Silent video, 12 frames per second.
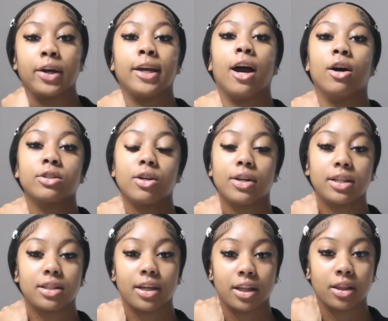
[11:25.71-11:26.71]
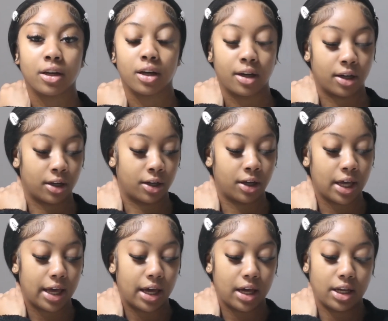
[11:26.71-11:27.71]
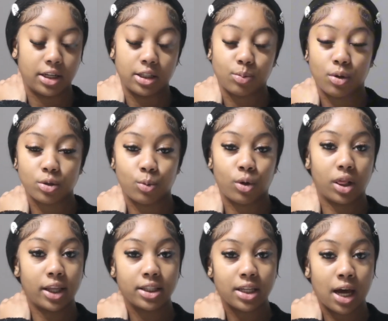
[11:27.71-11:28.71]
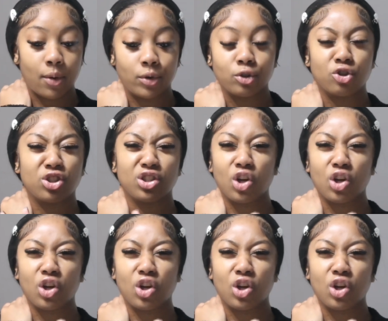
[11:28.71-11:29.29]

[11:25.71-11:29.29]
And yeah, I also need to get the disposable clean towels.